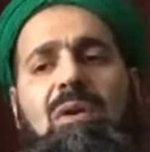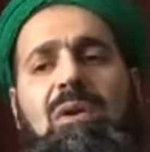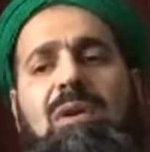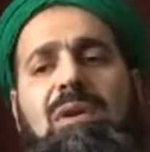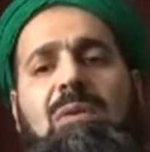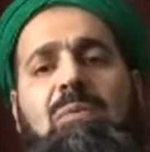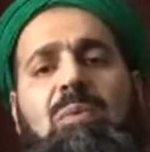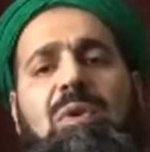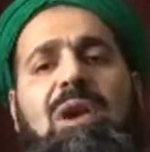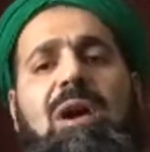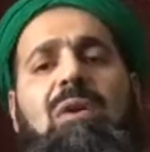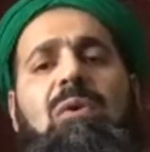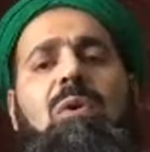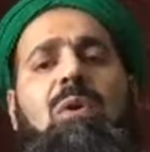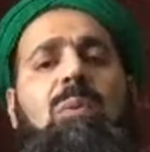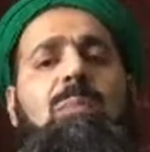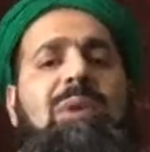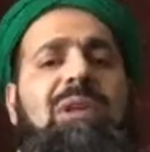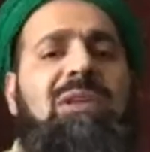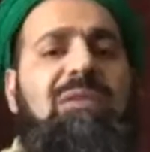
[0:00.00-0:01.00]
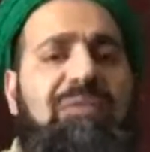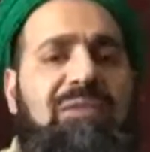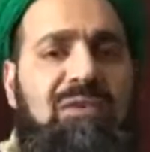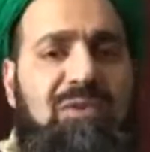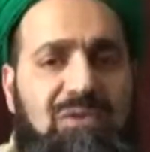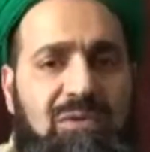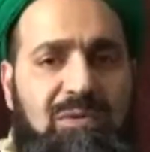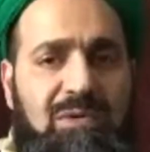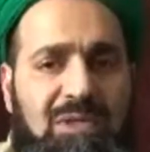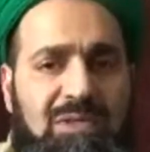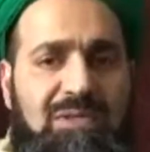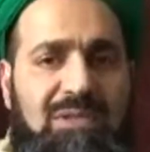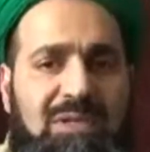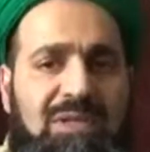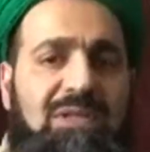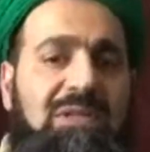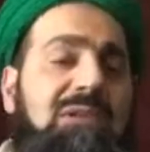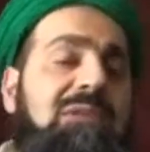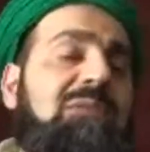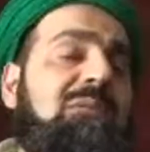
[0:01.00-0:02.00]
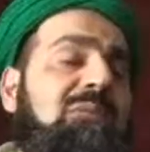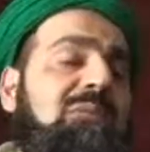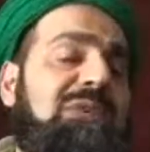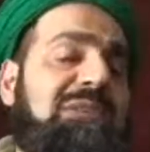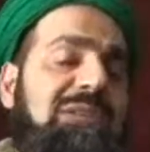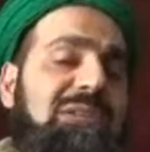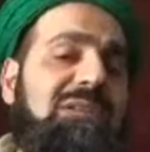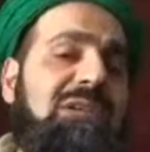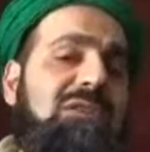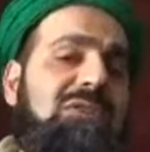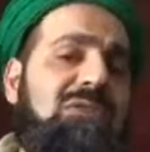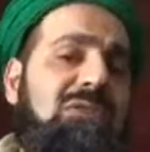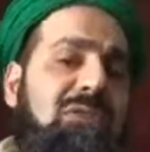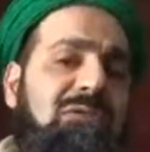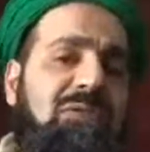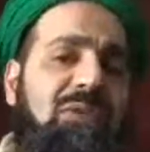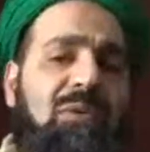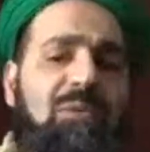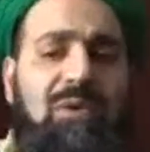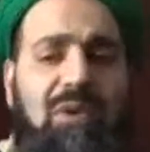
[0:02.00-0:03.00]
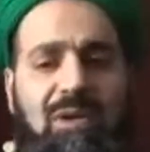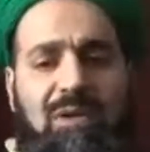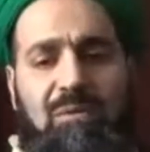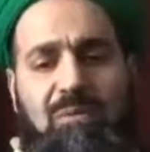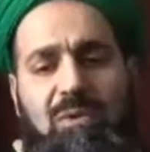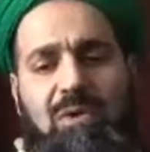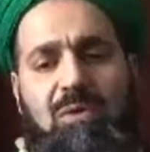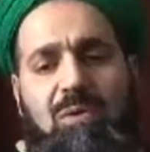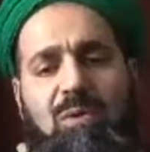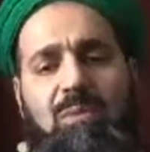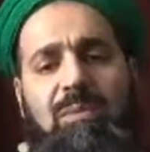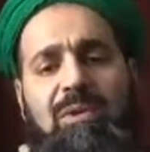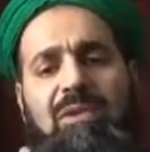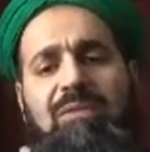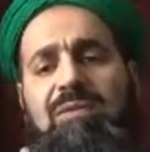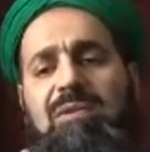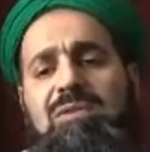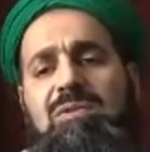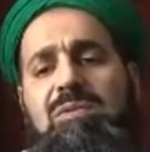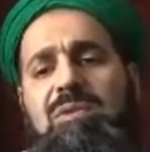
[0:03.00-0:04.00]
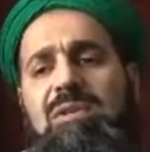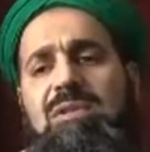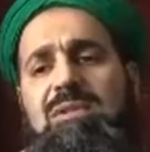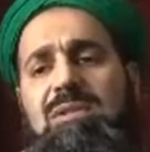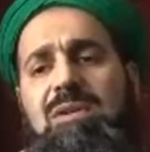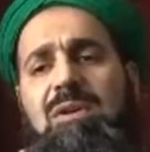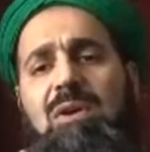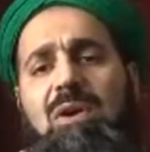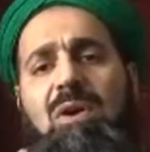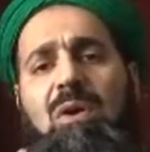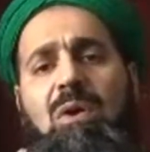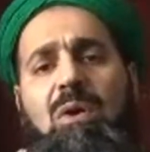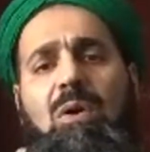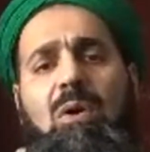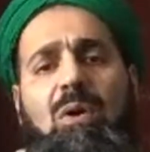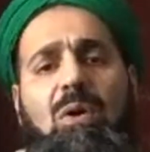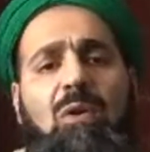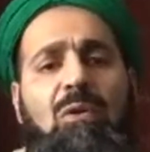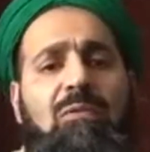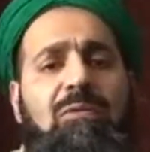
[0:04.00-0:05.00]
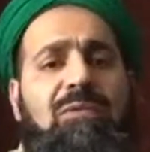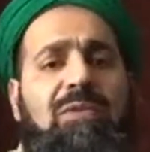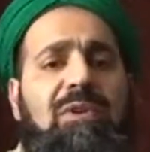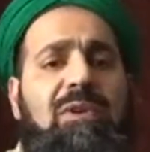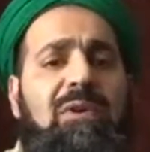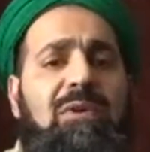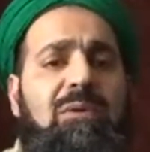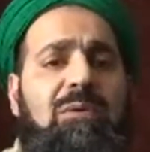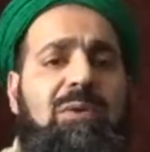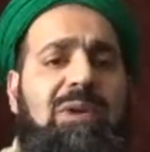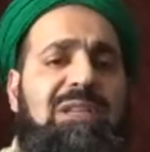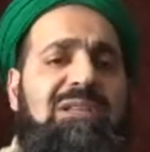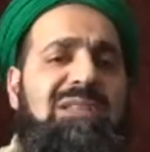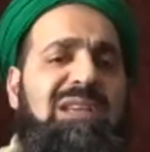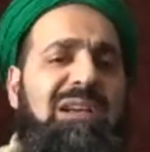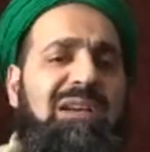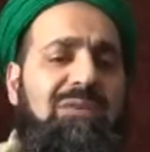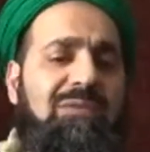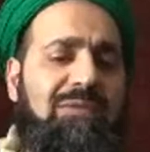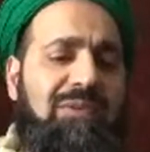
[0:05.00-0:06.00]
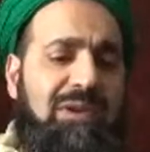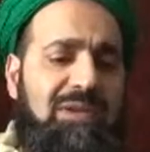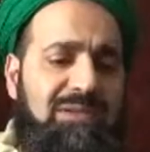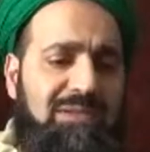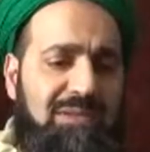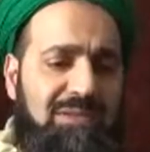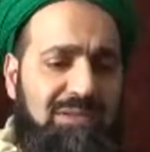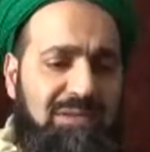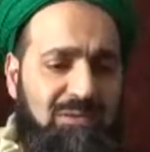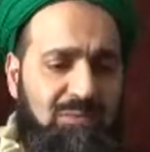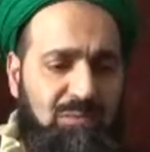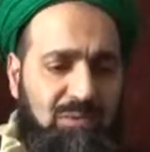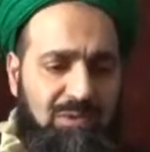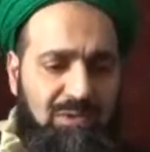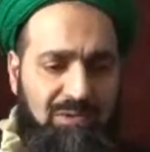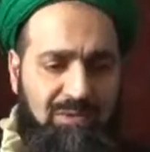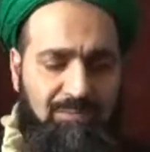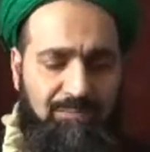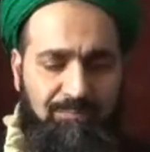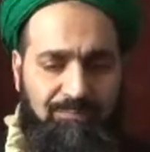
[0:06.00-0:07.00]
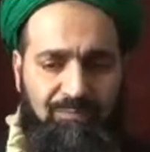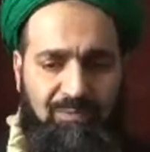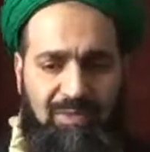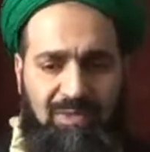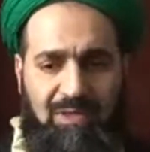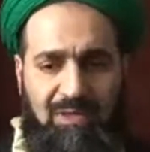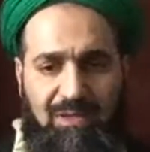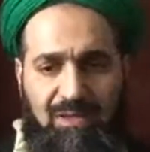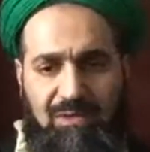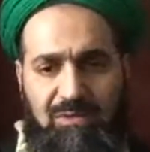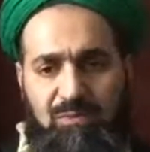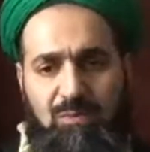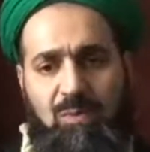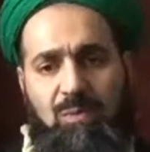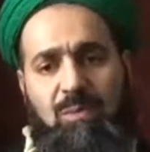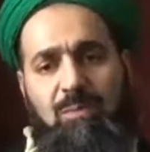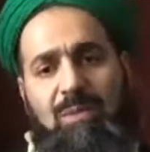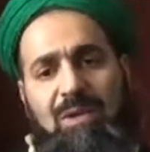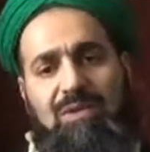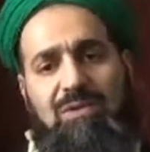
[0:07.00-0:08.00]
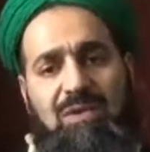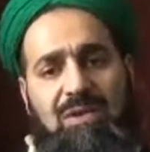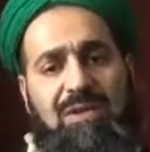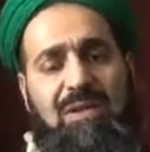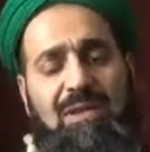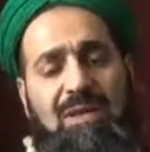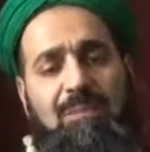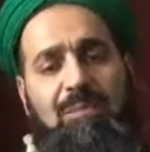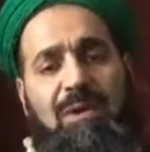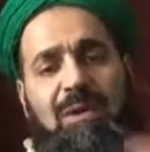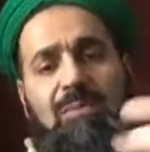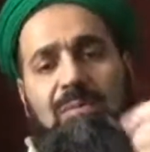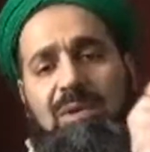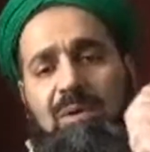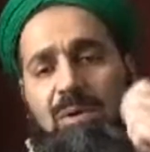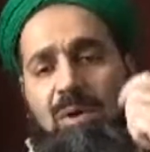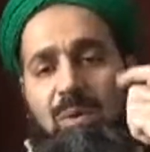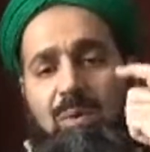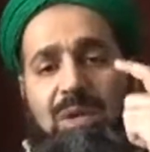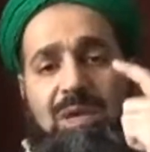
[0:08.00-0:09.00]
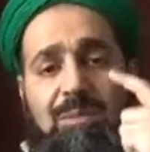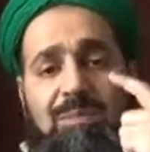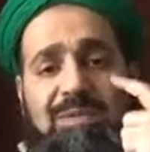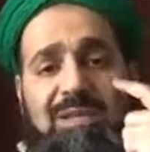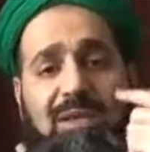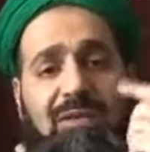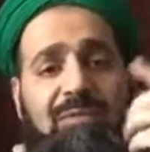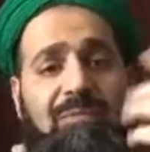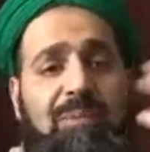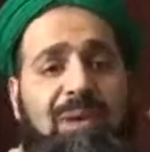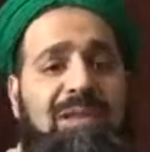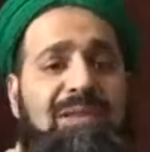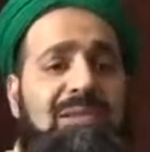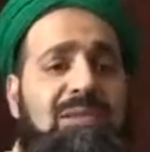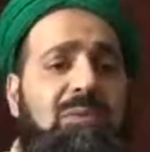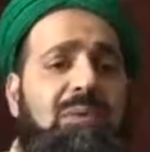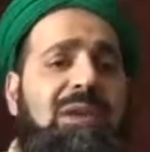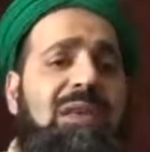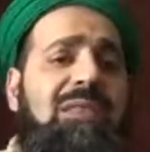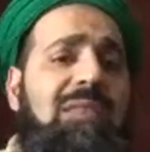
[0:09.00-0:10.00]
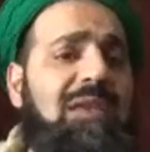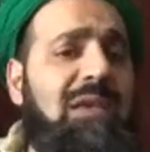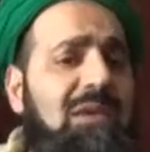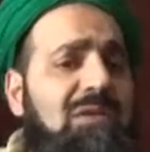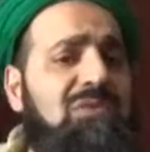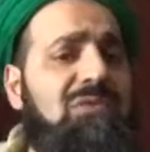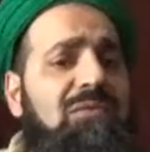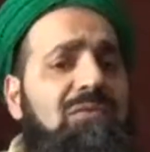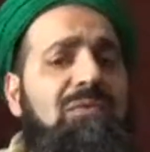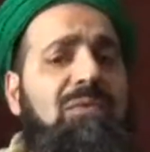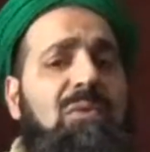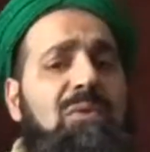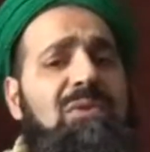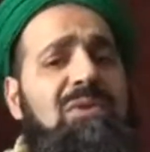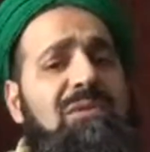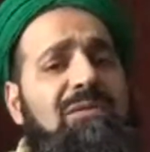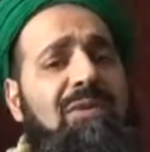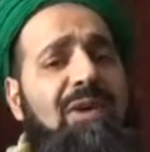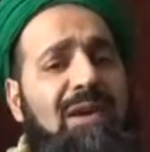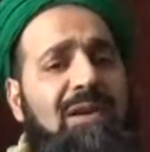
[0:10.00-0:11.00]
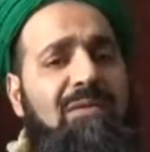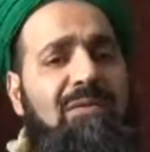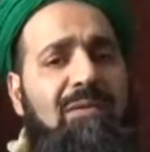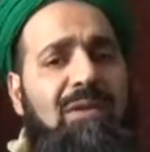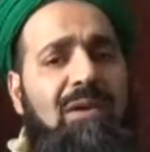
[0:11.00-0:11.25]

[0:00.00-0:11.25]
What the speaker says: we are all beneficiaries in recitation of the Quran. We are all beneficiaries of their great sacrifices and work. As we were mentioning, Imam Nawawi himself passed away at the age of 45.